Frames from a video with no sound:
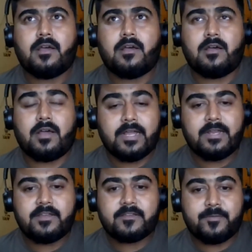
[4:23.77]
uh,
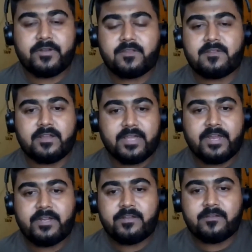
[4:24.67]
highly experienced like
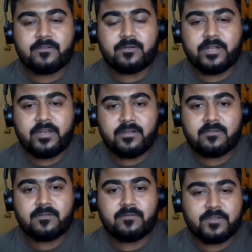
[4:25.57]
8 years or 10
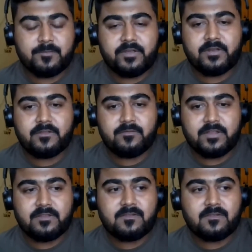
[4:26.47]
years of experience
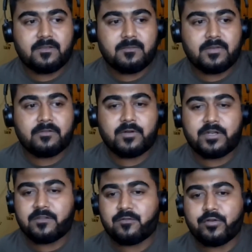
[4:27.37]
with sccm like
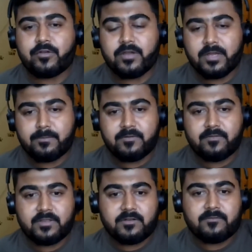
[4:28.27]
what is going to happen
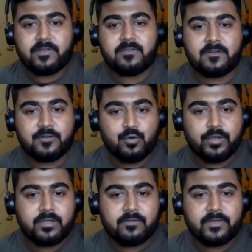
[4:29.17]
with it is it
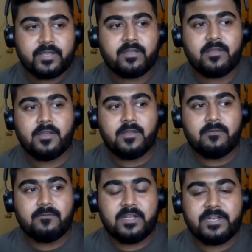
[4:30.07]
going away
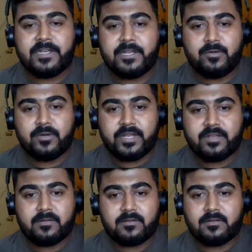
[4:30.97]
will intune
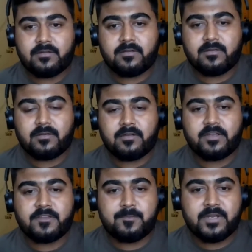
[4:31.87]
take uh,
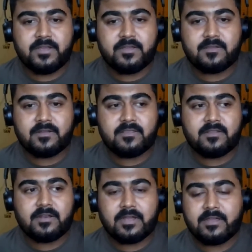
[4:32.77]
its place and
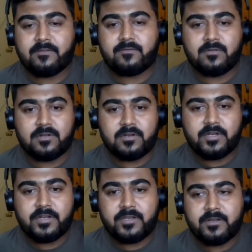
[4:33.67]
then i have to learn
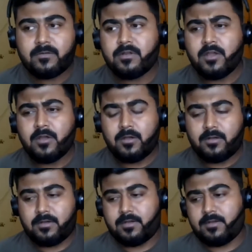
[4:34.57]
intune
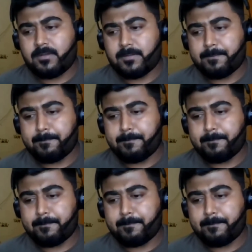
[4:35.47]
uh,